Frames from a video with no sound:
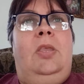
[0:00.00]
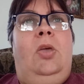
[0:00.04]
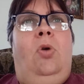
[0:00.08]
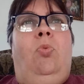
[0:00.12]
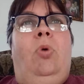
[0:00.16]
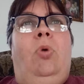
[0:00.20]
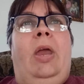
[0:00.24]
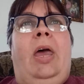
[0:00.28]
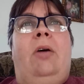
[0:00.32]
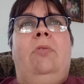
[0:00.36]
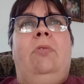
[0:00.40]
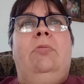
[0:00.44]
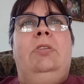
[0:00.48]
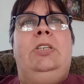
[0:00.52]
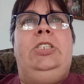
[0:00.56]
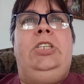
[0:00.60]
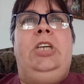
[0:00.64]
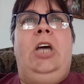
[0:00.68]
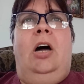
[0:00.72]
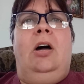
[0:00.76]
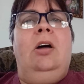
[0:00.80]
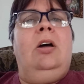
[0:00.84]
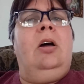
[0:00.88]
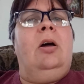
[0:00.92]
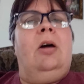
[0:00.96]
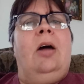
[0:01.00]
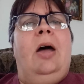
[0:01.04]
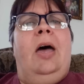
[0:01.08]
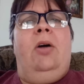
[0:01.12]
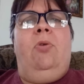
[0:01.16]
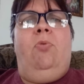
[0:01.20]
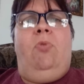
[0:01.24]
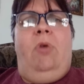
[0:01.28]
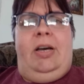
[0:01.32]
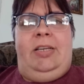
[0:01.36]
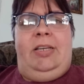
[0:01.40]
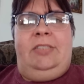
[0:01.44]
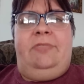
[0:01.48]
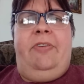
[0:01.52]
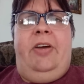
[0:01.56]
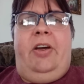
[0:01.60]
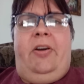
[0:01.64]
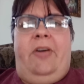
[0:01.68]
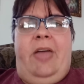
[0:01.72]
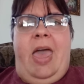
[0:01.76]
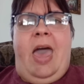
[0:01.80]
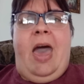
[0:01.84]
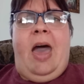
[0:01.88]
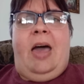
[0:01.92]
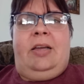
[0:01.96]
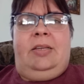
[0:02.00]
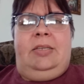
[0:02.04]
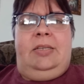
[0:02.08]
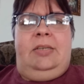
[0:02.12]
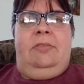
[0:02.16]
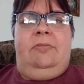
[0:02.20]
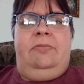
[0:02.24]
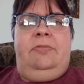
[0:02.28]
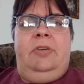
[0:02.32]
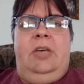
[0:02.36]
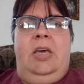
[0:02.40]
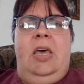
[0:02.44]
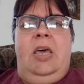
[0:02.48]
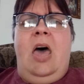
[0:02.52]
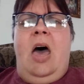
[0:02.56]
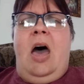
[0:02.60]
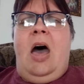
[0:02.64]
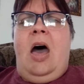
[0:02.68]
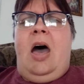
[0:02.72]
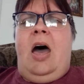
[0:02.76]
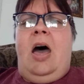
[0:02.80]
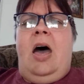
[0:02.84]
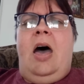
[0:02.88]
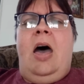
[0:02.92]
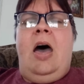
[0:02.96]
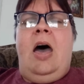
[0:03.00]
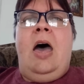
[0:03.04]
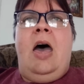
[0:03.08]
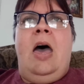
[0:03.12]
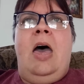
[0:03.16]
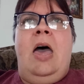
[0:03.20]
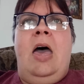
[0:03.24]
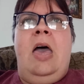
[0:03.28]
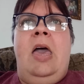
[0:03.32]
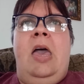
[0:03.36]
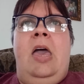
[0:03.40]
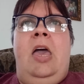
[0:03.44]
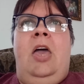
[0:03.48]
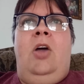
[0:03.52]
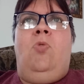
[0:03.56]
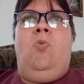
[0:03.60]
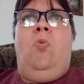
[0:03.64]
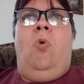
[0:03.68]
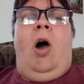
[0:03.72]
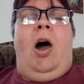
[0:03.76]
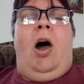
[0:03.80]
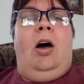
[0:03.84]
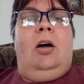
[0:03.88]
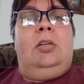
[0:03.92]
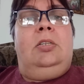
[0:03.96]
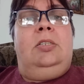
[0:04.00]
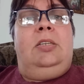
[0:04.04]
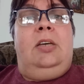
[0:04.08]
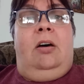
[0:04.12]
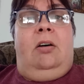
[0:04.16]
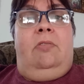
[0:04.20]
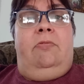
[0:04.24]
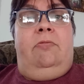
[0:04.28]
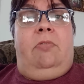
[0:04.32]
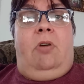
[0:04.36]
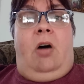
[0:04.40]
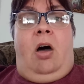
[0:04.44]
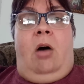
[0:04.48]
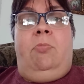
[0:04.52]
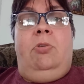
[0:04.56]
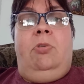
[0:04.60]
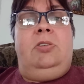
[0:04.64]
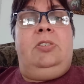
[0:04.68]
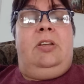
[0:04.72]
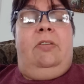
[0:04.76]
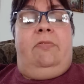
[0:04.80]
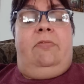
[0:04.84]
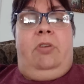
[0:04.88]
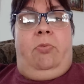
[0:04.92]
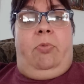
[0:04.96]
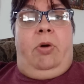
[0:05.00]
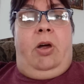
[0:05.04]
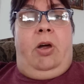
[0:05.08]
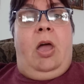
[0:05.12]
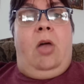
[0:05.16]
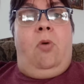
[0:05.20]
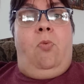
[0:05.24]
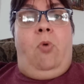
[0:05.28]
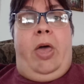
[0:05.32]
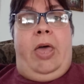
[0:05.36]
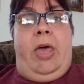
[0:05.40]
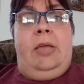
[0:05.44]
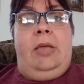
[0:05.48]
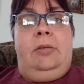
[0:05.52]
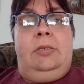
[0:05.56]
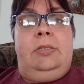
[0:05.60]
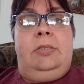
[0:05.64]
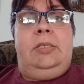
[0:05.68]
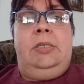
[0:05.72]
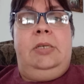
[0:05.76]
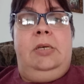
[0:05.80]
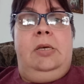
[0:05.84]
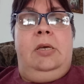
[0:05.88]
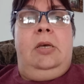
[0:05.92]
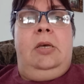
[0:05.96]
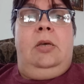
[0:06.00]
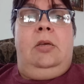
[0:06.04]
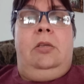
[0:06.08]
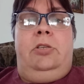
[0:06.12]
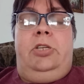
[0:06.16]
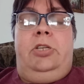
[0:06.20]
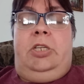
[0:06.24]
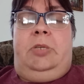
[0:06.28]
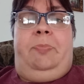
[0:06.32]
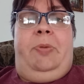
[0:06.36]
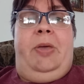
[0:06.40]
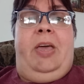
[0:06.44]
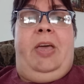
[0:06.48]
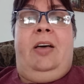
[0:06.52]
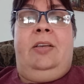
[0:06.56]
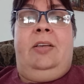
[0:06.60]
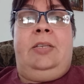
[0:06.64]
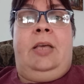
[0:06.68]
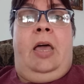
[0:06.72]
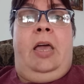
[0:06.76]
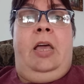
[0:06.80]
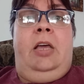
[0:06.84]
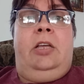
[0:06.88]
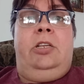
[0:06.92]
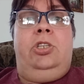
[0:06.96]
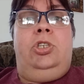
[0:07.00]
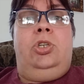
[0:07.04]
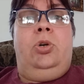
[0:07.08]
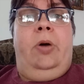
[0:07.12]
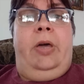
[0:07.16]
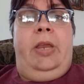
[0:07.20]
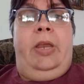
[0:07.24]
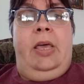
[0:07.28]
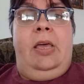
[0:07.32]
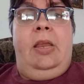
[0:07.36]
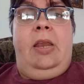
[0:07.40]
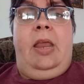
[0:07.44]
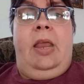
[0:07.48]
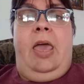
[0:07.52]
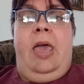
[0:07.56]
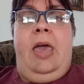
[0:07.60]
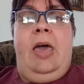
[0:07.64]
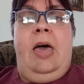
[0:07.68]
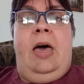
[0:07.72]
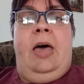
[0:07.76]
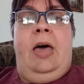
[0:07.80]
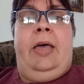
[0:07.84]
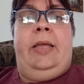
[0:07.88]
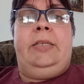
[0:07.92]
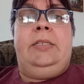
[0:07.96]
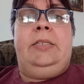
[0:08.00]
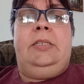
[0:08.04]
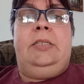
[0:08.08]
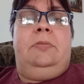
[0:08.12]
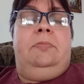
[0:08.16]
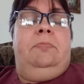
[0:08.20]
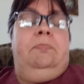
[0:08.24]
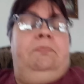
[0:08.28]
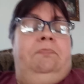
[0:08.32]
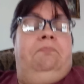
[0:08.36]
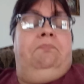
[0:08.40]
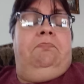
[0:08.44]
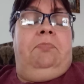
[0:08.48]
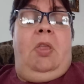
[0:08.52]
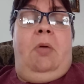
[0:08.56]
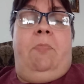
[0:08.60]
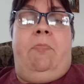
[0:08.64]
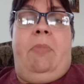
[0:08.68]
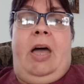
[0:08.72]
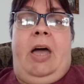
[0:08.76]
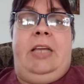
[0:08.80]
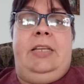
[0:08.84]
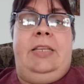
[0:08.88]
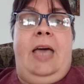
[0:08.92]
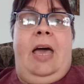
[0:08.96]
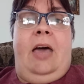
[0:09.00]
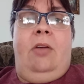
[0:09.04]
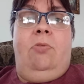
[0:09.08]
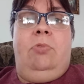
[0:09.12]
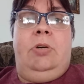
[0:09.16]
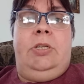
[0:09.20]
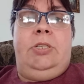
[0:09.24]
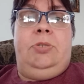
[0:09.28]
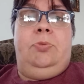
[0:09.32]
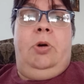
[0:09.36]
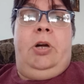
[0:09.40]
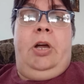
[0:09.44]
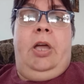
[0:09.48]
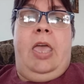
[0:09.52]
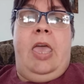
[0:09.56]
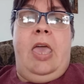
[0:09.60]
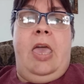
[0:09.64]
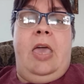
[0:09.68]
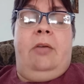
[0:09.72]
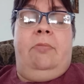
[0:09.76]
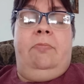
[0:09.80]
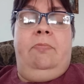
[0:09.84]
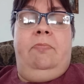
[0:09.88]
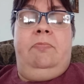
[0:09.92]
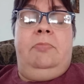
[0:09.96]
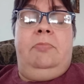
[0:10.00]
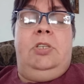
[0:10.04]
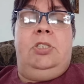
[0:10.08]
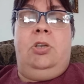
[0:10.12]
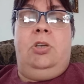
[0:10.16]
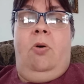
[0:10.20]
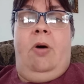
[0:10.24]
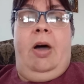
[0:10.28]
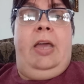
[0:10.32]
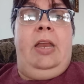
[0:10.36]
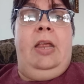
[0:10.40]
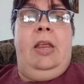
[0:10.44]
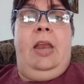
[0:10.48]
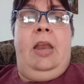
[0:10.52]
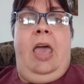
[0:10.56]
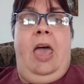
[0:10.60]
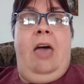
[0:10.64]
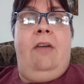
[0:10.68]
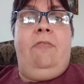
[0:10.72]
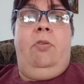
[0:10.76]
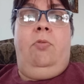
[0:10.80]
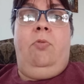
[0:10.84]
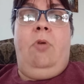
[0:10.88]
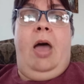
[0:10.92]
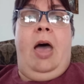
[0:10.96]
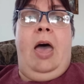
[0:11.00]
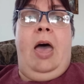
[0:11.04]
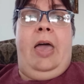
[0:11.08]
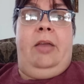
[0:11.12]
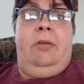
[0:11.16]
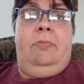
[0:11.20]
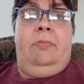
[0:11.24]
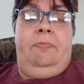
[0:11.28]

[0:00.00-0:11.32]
I was younger, I was very active. I walked almost everywhere I went just because I enjoyed it. And my dad was working, so I didn't have a ride.